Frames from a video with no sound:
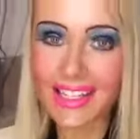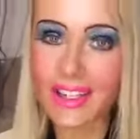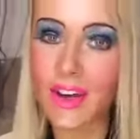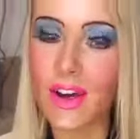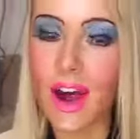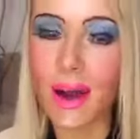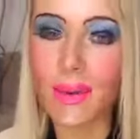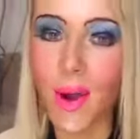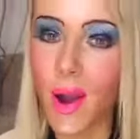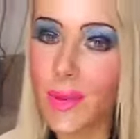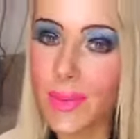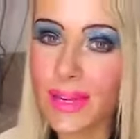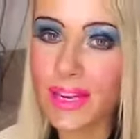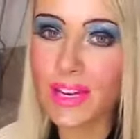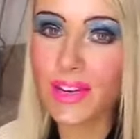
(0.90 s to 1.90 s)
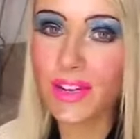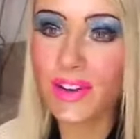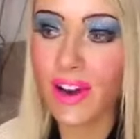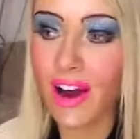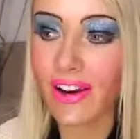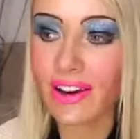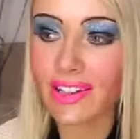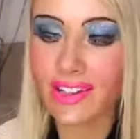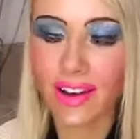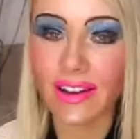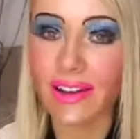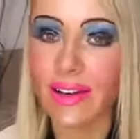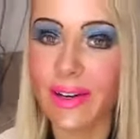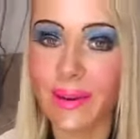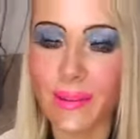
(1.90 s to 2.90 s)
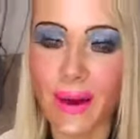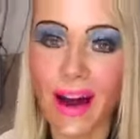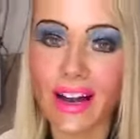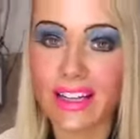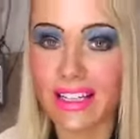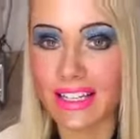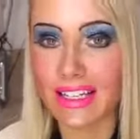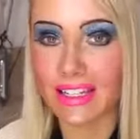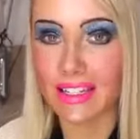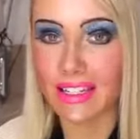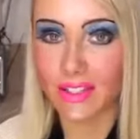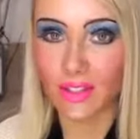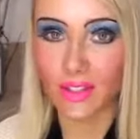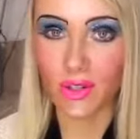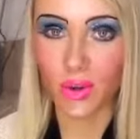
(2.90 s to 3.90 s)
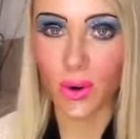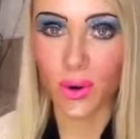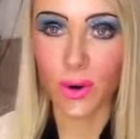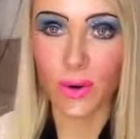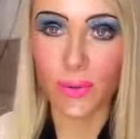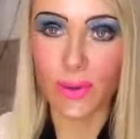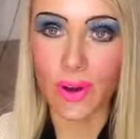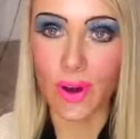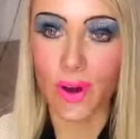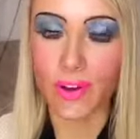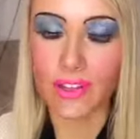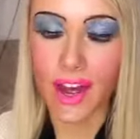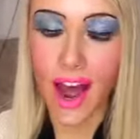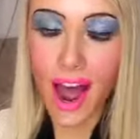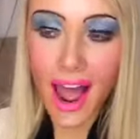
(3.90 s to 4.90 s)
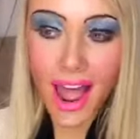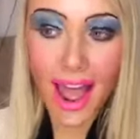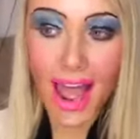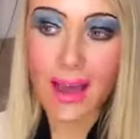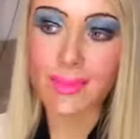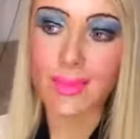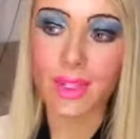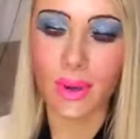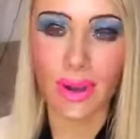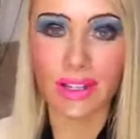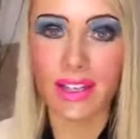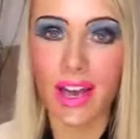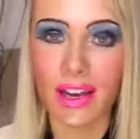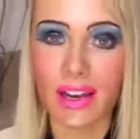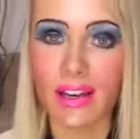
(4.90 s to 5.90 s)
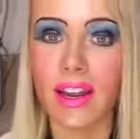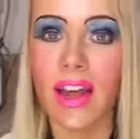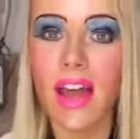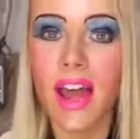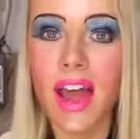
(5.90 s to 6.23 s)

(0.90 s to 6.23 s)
so I'm hoping you are excited about this tutorial because I am so excited.